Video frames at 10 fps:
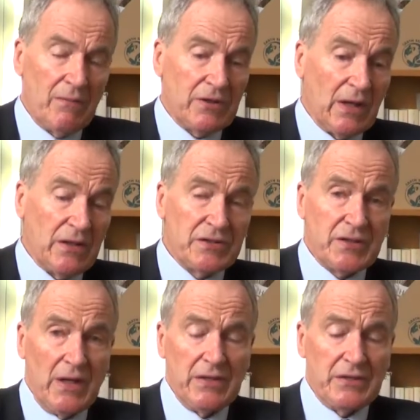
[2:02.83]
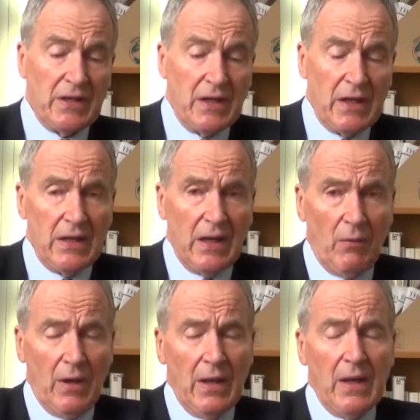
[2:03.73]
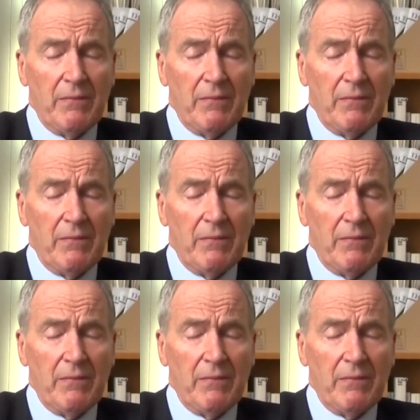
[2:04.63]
particularly studies in Kenya where